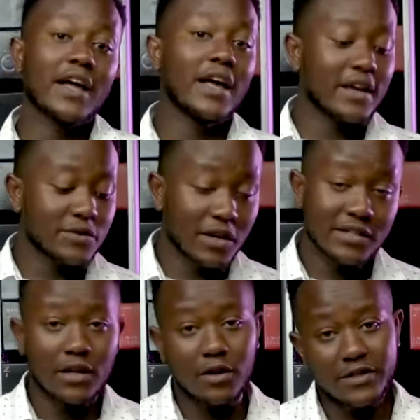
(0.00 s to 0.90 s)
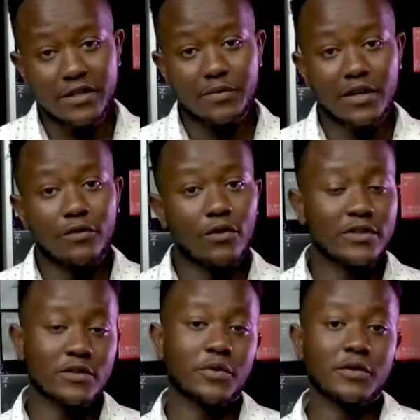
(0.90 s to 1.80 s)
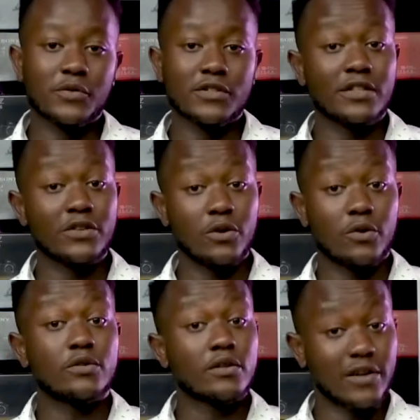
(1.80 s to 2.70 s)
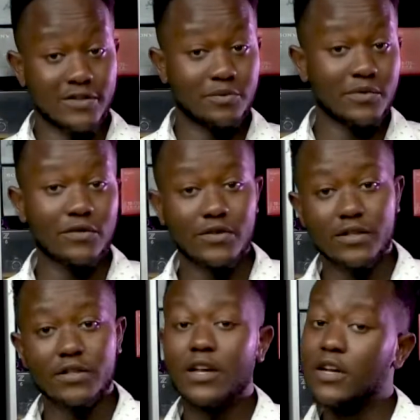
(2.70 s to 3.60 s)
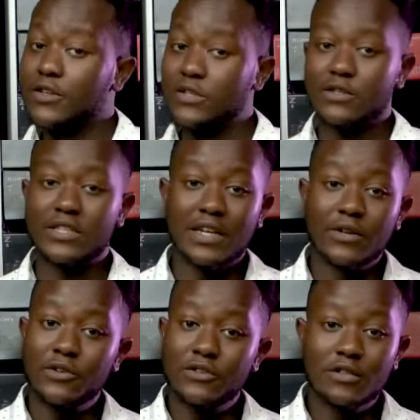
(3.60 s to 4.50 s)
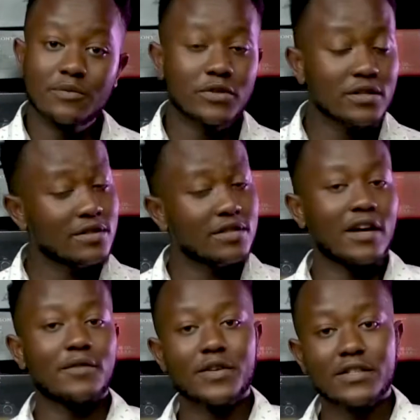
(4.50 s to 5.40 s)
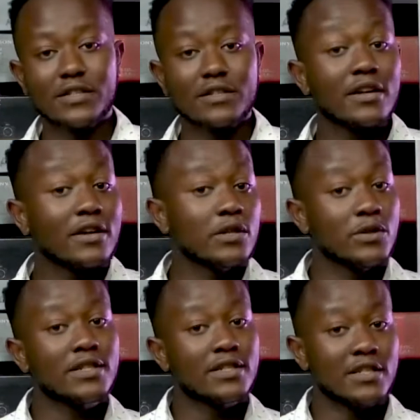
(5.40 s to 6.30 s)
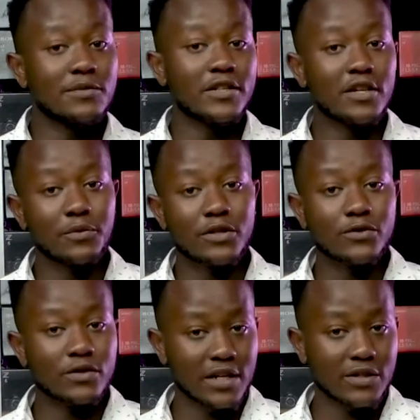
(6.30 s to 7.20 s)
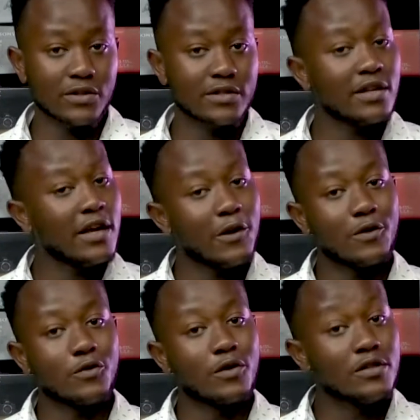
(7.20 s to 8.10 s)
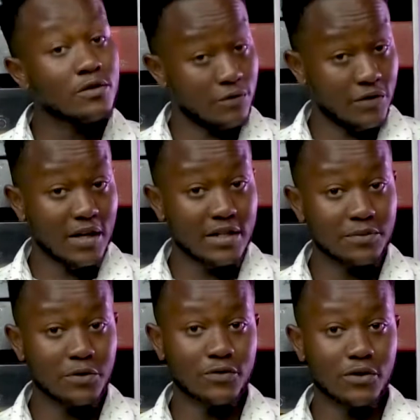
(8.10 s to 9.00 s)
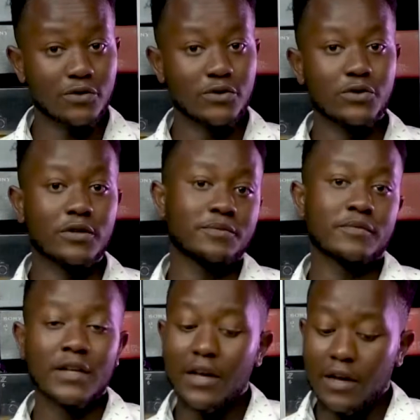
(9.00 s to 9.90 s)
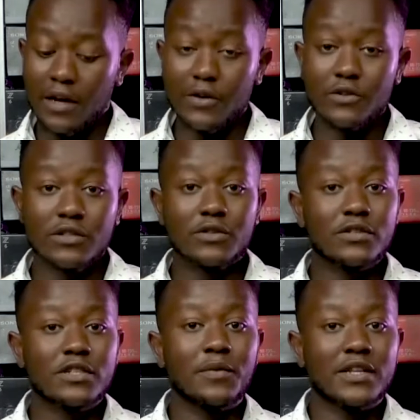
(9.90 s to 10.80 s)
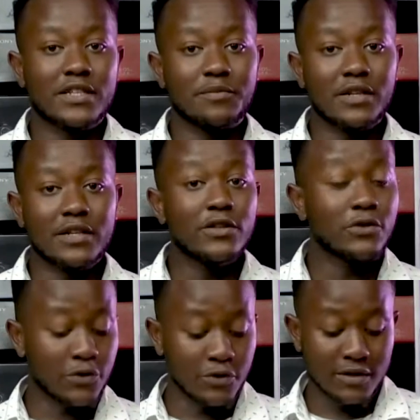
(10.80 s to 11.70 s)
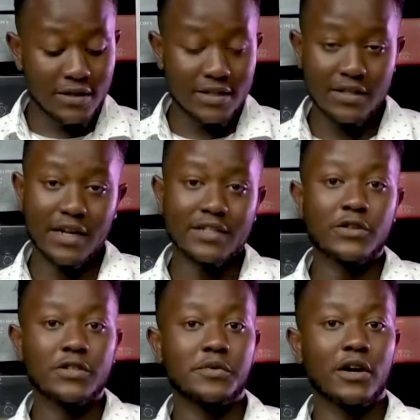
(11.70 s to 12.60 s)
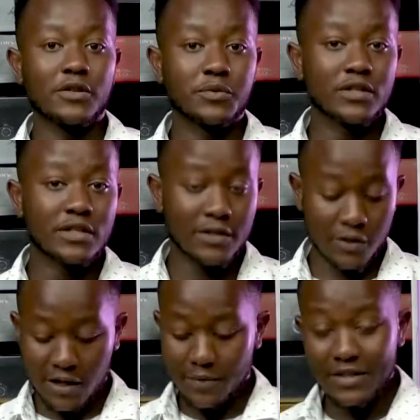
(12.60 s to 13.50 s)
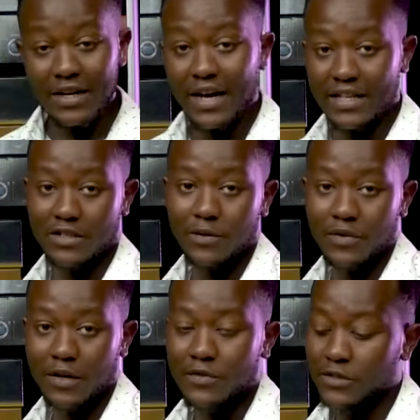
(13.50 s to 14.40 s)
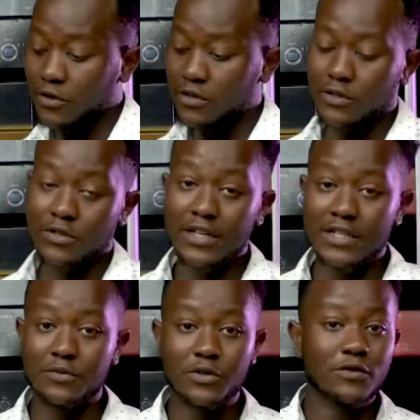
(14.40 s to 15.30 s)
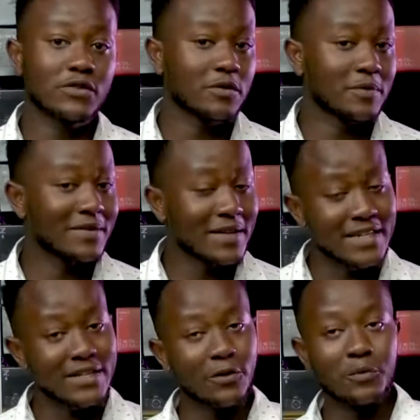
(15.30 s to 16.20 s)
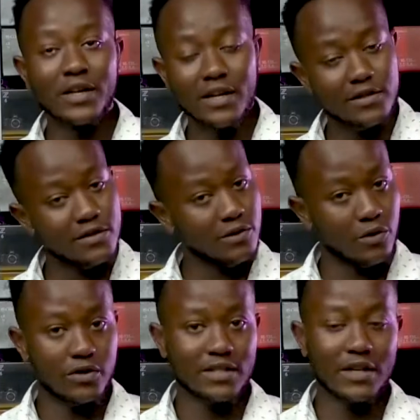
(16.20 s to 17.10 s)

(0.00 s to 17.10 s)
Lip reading: as well as a downstream key for superimposing your own custom graphics. You also get audio inputs, a mixer, 20 still media pools for titles, and of course, free ATEM software control. Now, in order to stream ATEM Mini, you use this as a USB output, so it comes in as a webcam that you connect to the ATEM software, be it OBS or